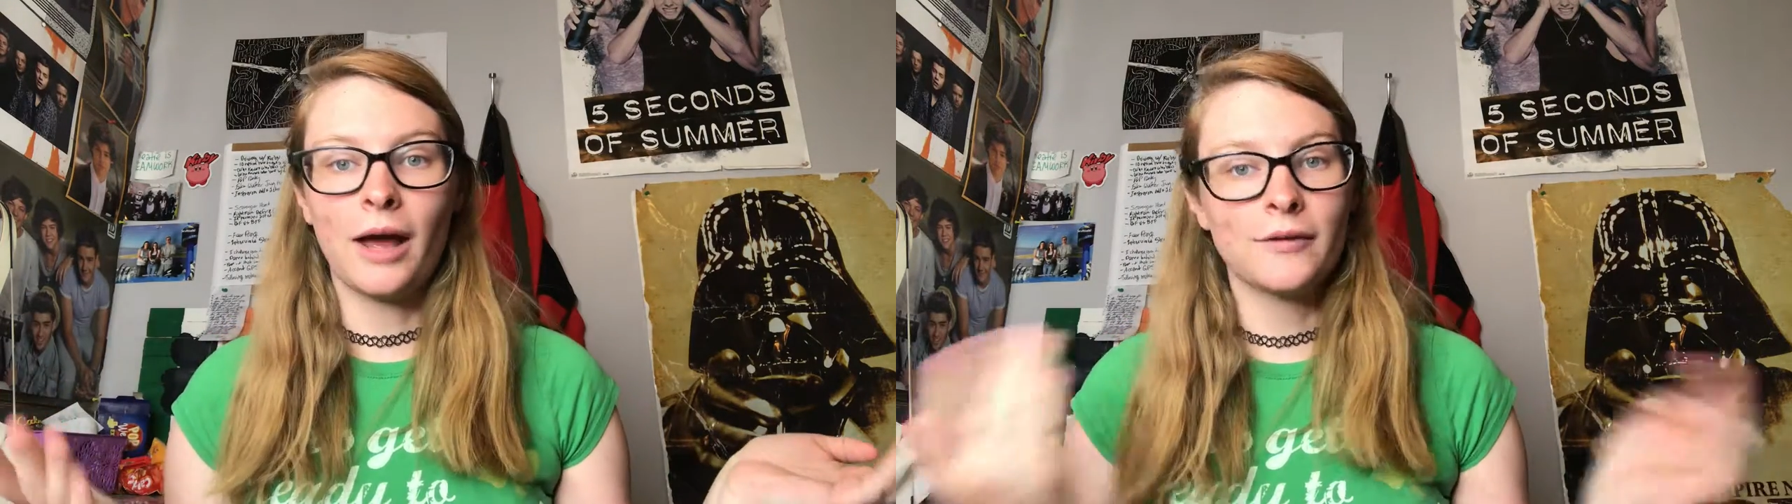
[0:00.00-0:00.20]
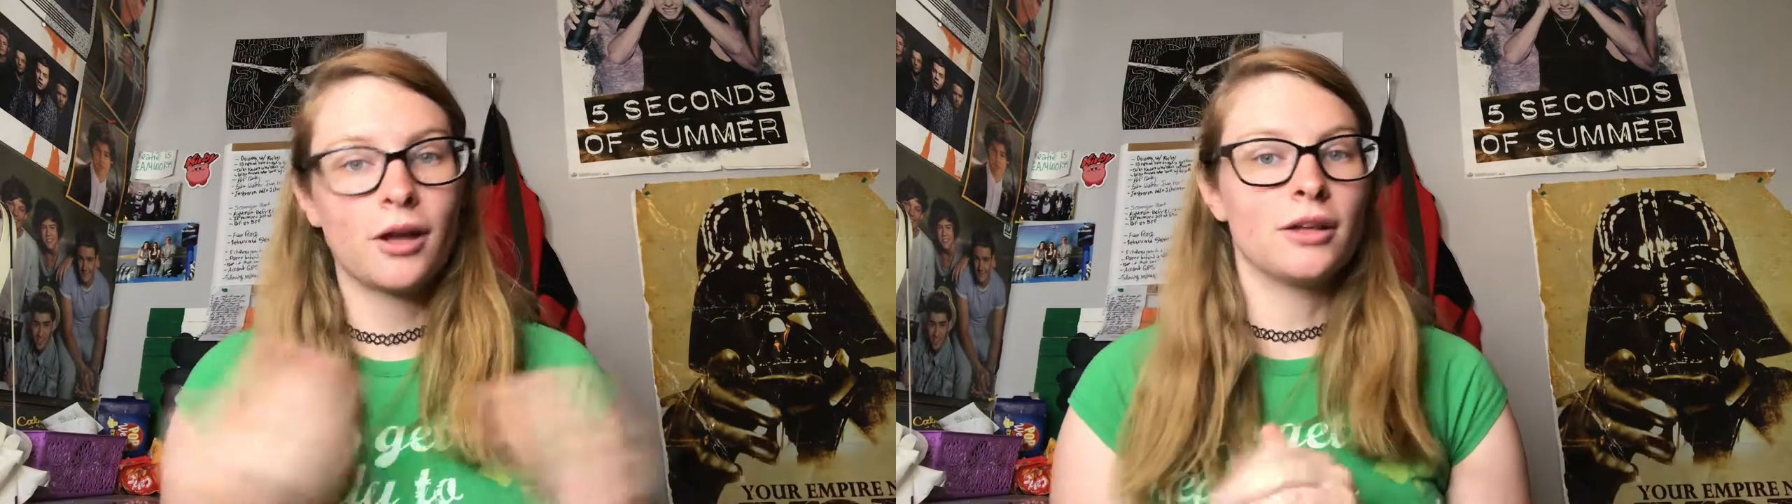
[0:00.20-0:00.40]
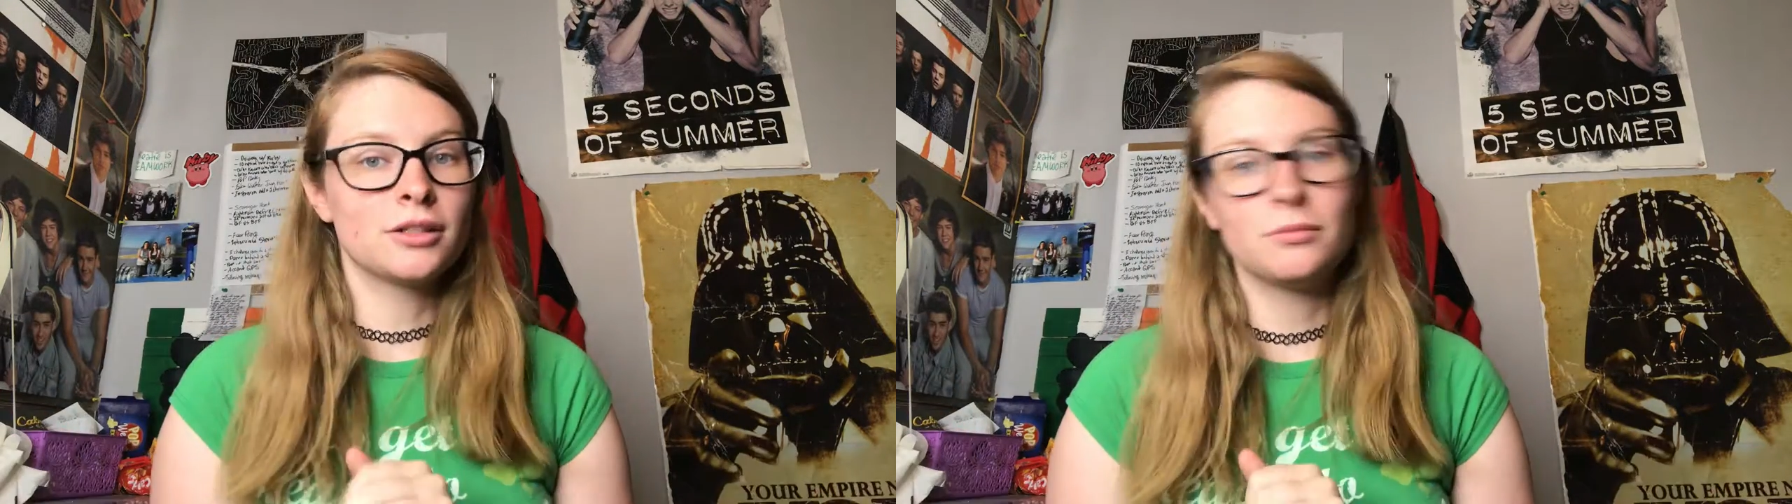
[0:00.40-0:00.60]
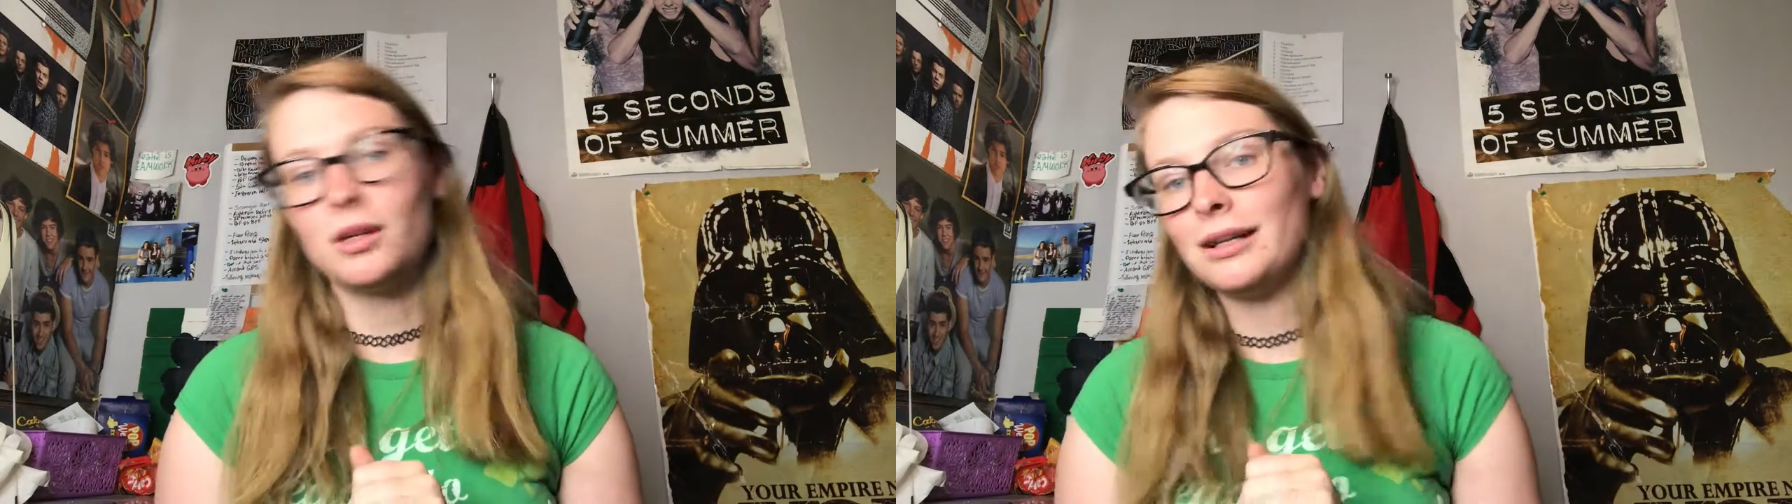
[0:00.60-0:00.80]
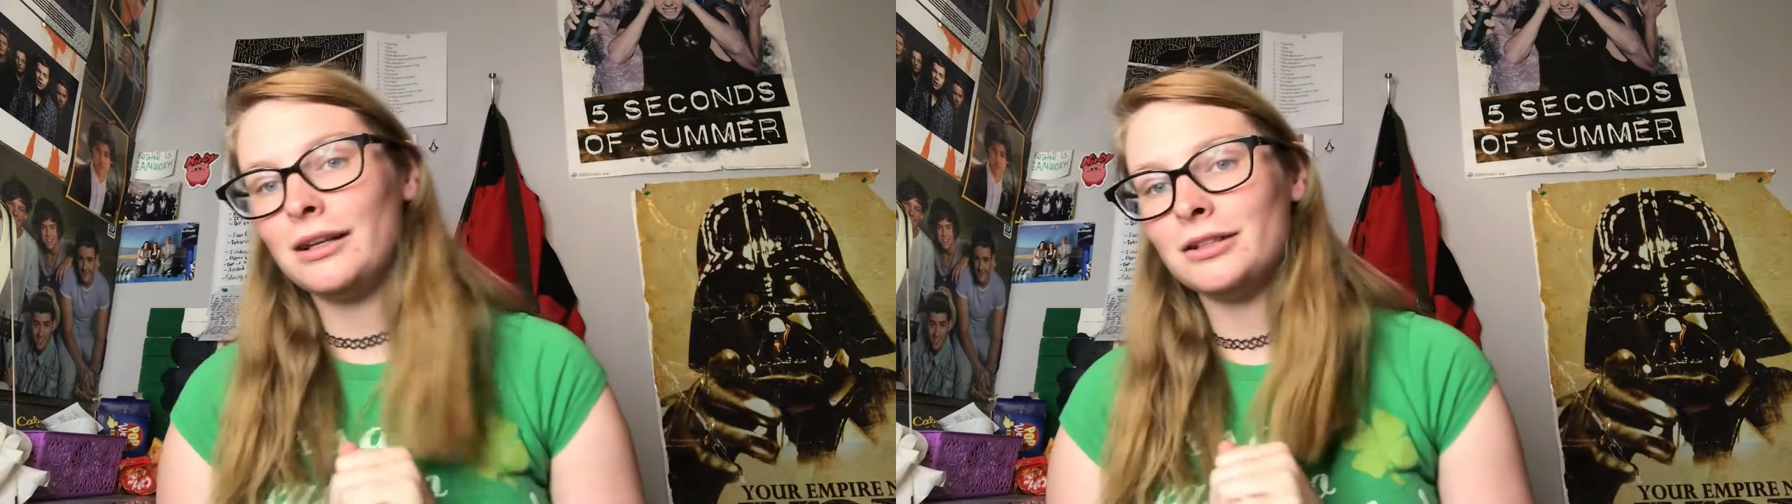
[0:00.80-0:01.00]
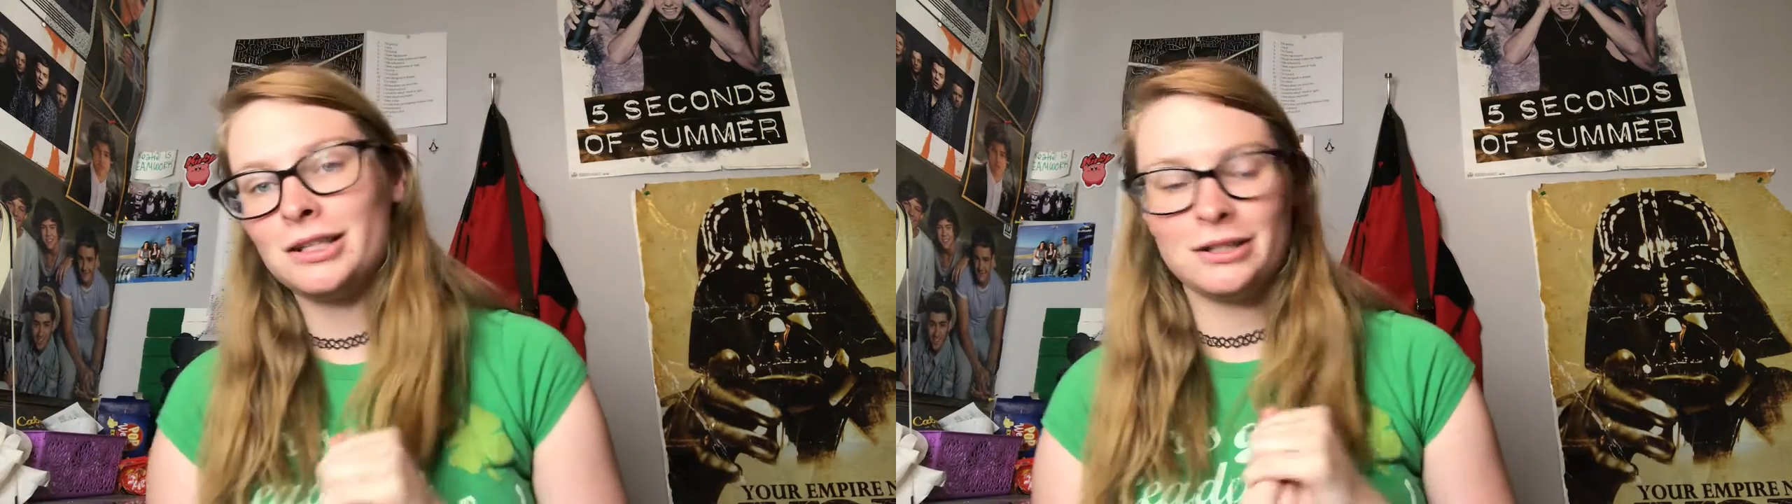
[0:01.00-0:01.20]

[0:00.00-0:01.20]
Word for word: I have to call somebody.